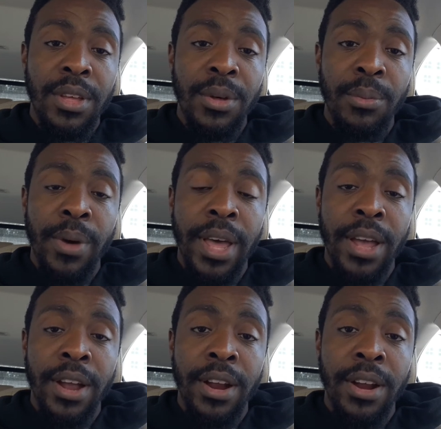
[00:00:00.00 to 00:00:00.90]

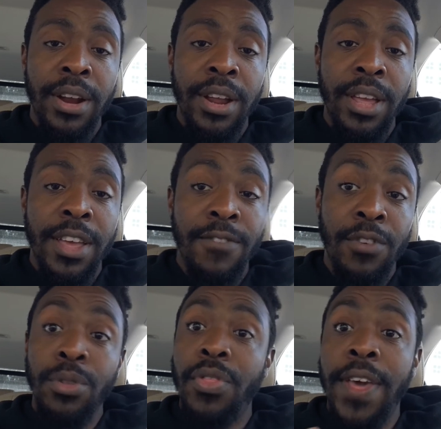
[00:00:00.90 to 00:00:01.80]
where if
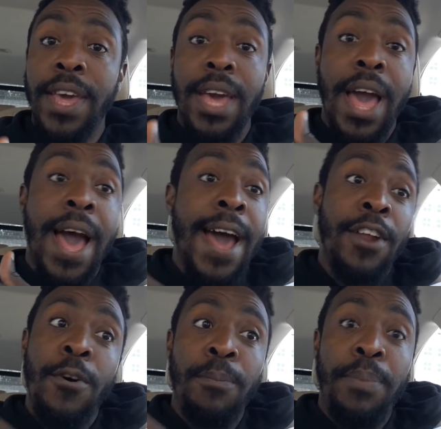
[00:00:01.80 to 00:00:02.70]
you think I
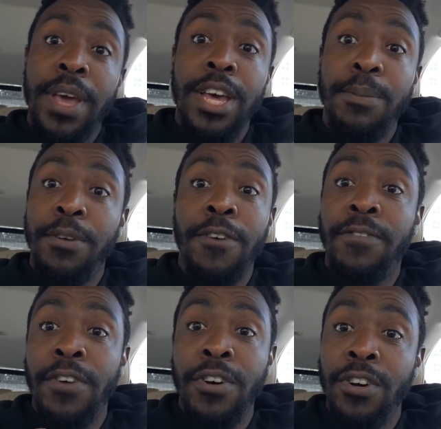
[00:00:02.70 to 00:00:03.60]
don't pick up your
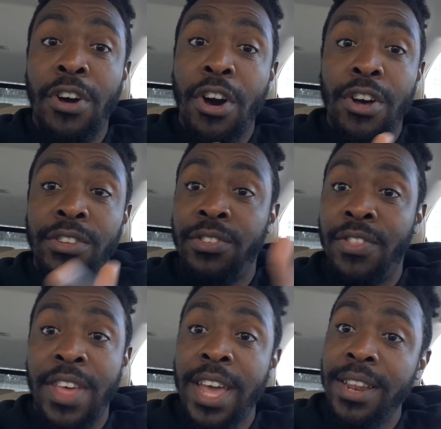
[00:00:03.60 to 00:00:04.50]
phone calls,
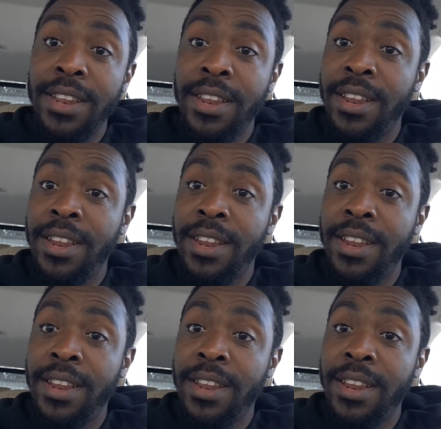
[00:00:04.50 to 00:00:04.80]
then